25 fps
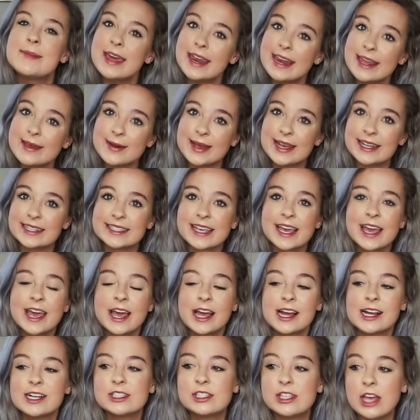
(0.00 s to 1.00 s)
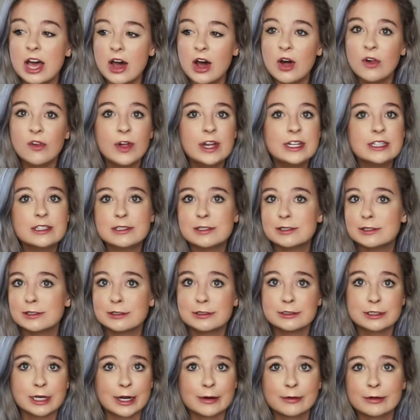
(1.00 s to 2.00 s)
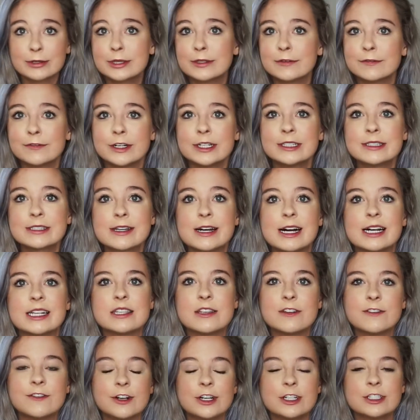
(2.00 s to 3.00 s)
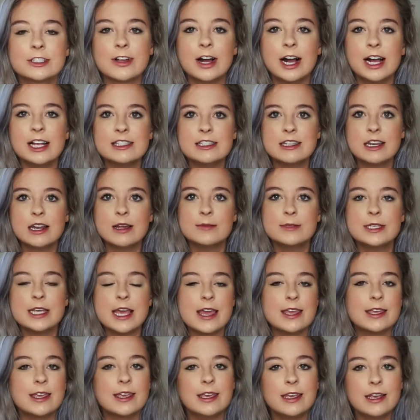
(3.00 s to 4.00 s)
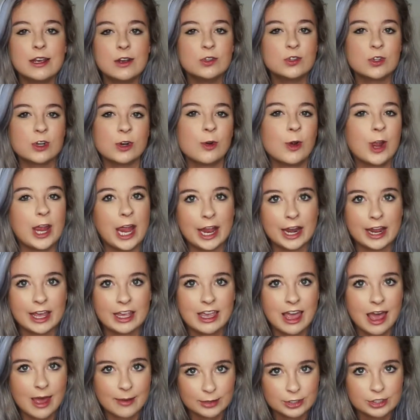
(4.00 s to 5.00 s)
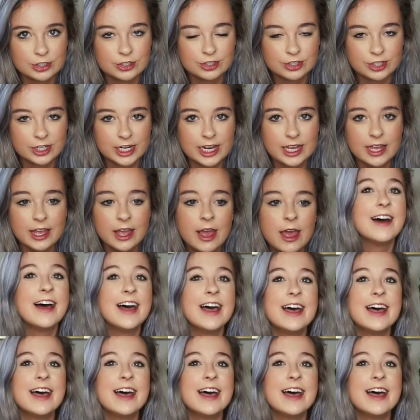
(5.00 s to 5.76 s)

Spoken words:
Anyways, so let's start with the first class. The first class that I'm taking is organic chemistry.